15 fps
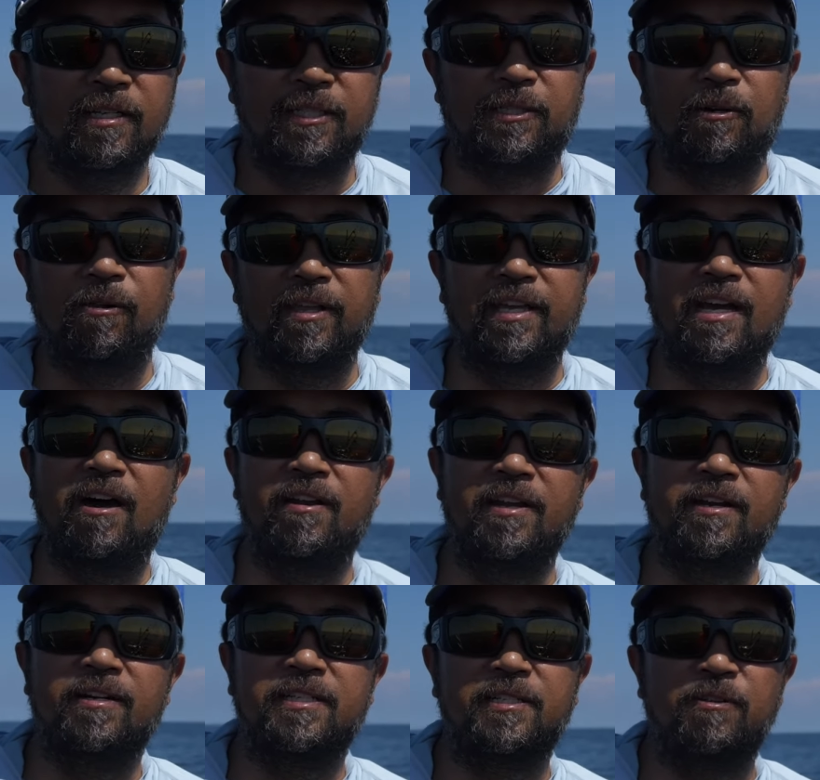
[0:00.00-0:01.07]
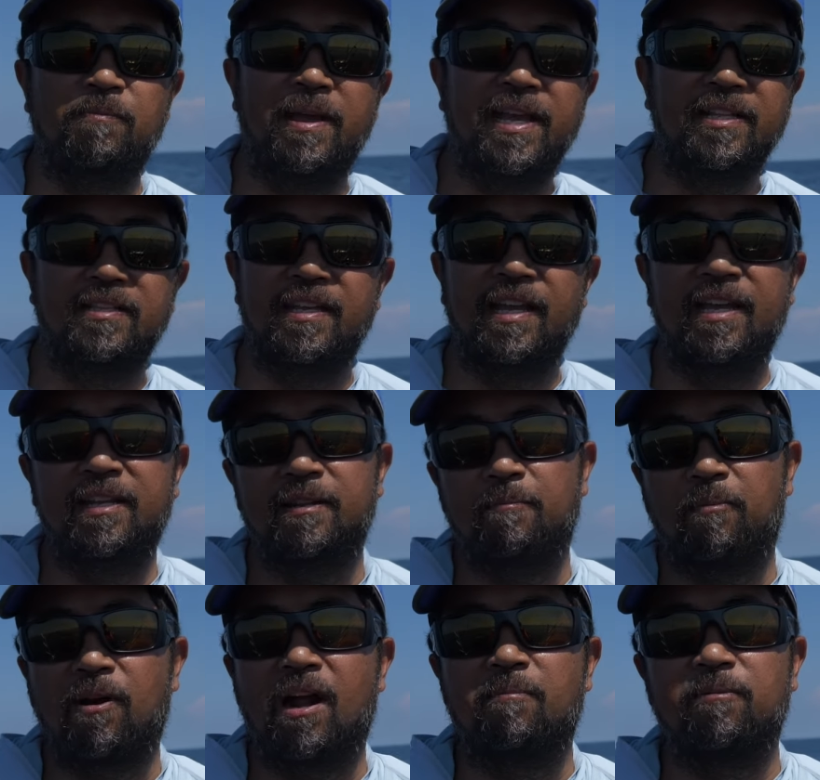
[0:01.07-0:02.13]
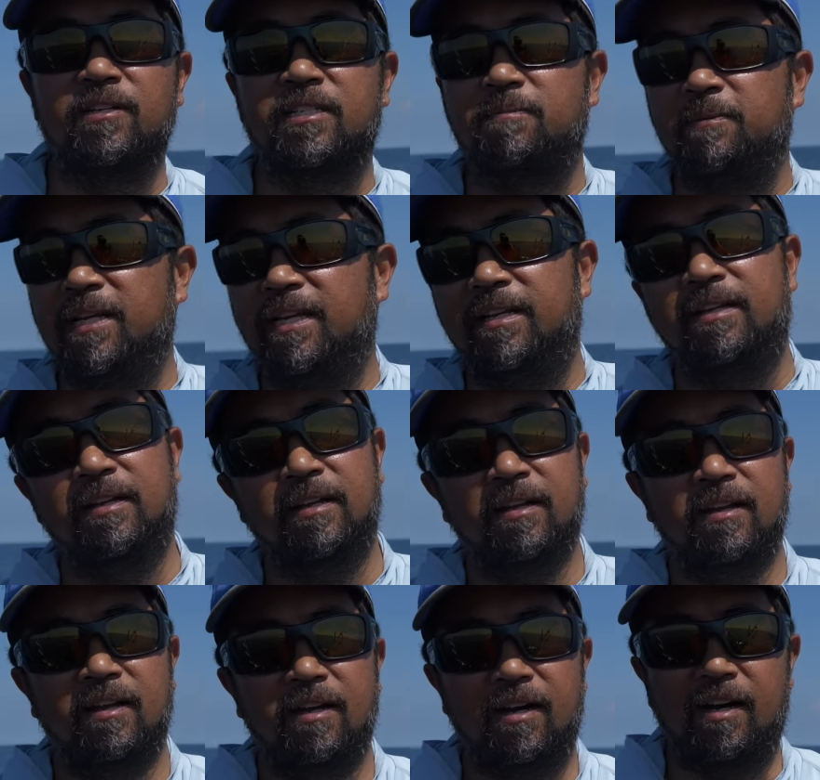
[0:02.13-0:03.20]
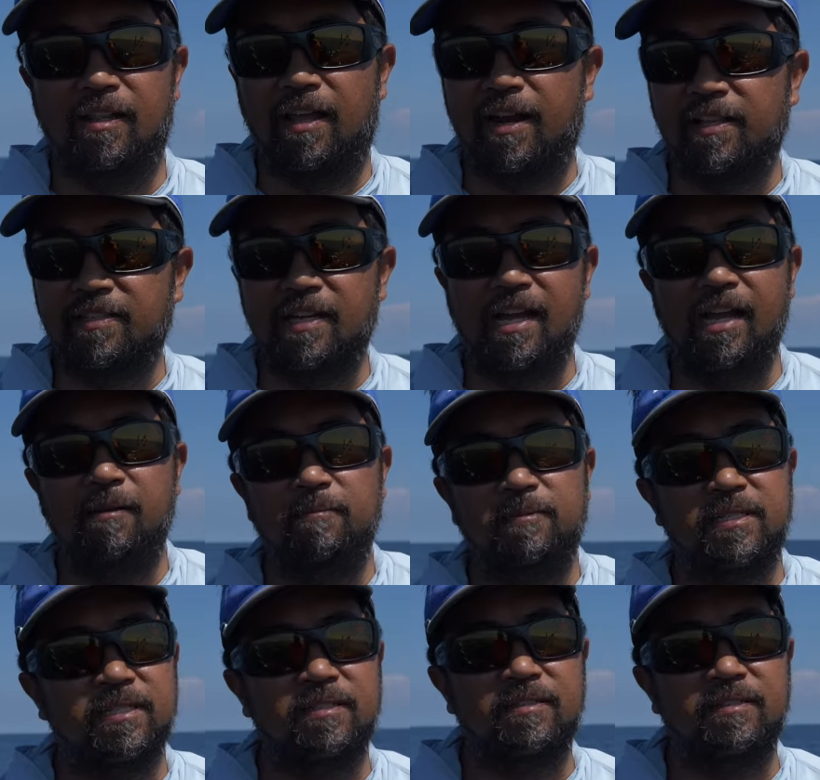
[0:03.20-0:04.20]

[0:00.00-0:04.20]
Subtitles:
trolling out here is to maintain the proper speed. A lot of times